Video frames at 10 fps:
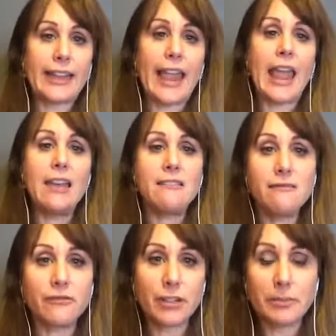
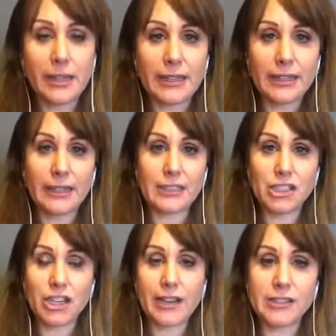everybody a
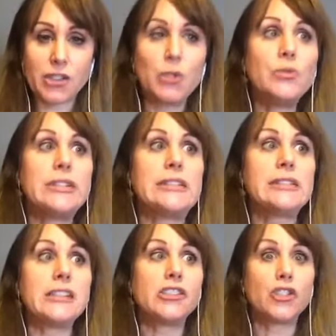chance who didn't
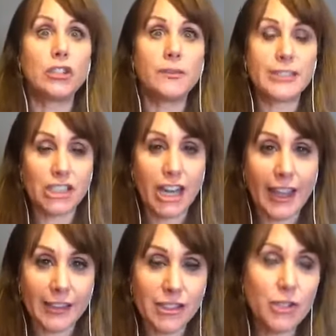deserve a
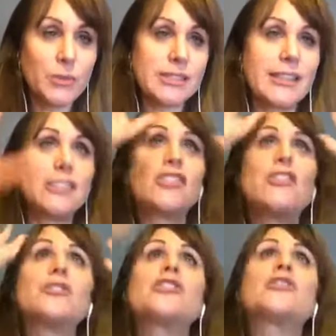chance, who was like so
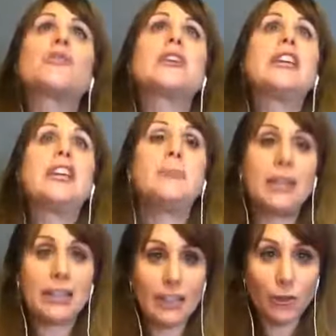
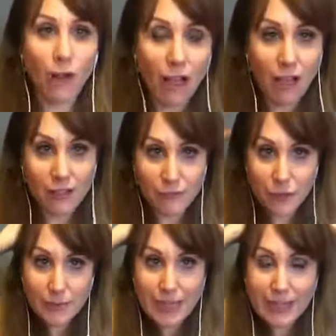screamingly wrong for
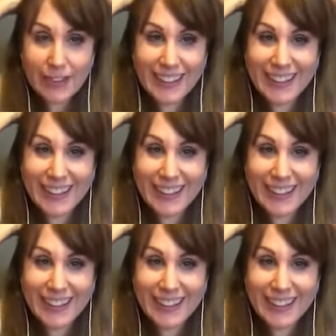me.